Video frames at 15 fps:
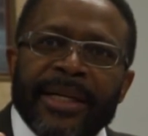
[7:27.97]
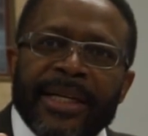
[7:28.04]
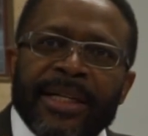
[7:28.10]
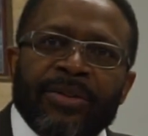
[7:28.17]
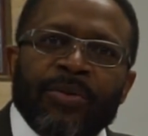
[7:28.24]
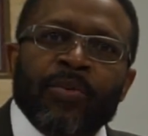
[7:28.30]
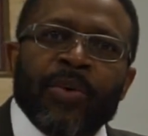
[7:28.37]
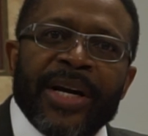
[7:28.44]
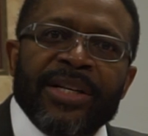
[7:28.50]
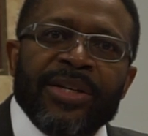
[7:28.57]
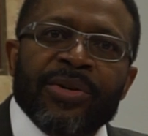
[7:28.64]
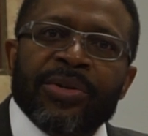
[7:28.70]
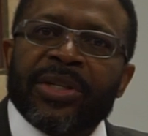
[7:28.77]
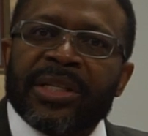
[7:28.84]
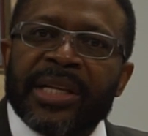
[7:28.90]
It's where
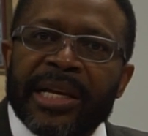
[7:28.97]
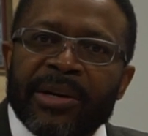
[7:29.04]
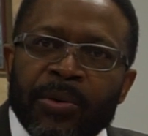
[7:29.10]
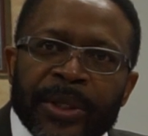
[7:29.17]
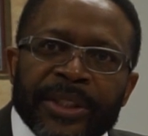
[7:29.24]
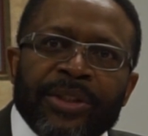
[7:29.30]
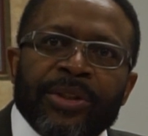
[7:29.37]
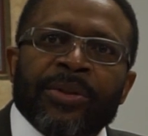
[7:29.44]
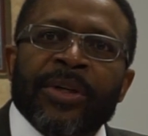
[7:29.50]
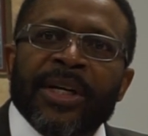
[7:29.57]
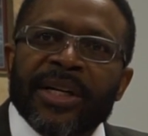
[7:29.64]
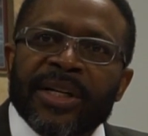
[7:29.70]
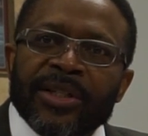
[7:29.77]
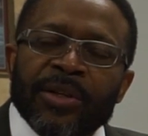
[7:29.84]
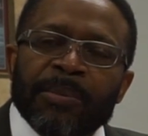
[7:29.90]
you're sequential.
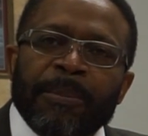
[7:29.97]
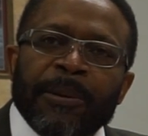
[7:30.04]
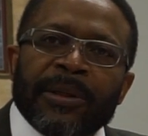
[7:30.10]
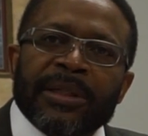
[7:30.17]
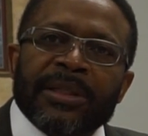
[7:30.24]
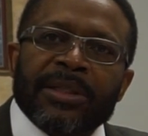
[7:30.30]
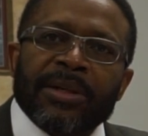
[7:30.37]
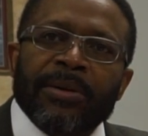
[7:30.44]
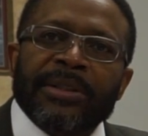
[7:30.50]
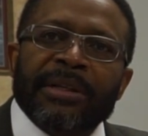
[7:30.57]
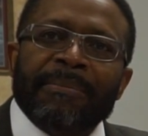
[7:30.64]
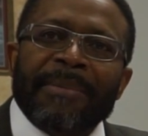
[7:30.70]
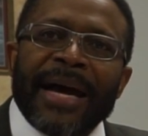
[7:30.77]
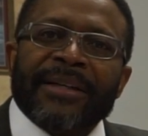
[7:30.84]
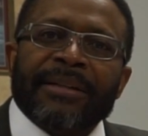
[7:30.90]
You put a certain
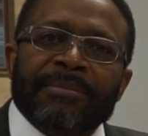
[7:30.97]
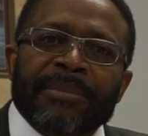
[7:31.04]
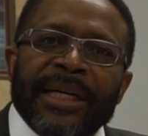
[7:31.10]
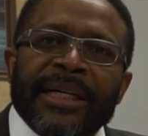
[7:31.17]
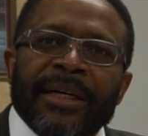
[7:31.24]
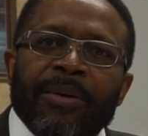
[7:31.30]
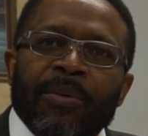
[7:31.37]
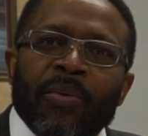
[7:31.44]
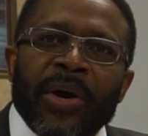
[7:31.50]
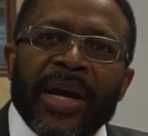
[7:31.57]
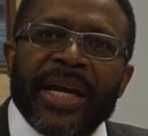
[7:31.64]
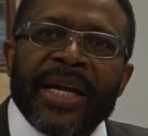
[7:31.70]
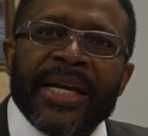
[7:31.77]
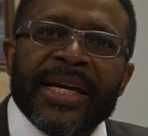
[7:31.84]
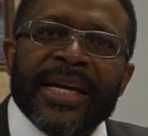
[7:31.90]
amount of money
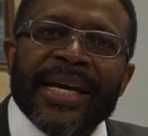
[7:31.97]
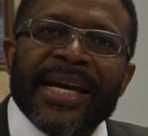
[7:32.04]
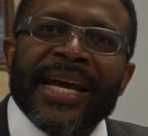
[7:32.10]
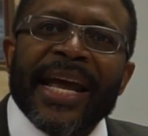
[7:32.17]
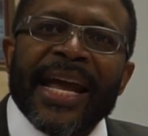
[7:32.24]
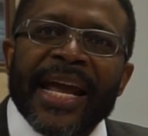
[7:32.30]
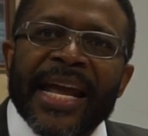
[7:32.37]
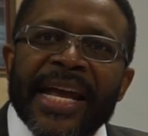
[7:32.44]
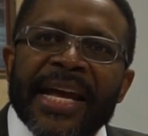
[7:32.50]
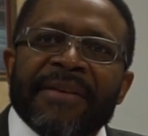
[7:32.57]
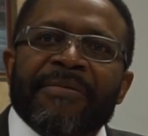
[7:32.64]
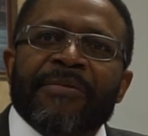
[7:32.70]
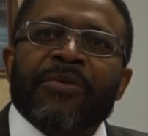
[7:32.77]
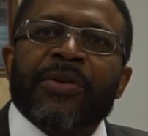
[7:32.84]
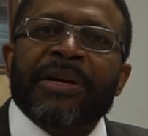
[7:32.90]
away
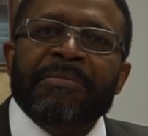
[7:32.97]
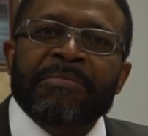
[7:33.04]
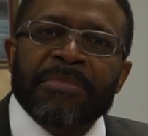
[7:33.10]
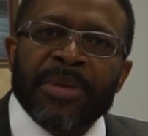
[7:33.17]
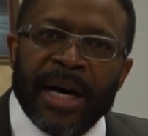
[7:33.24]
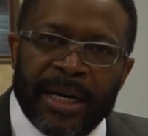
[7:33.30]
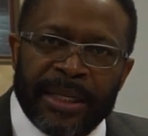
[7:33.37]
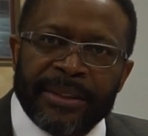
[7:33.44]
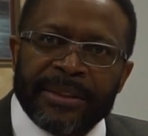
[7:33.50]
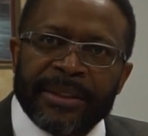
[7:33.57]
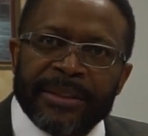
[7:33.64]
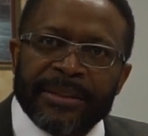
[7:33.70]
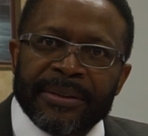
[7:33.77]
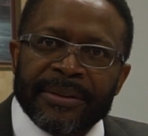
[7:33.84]
every month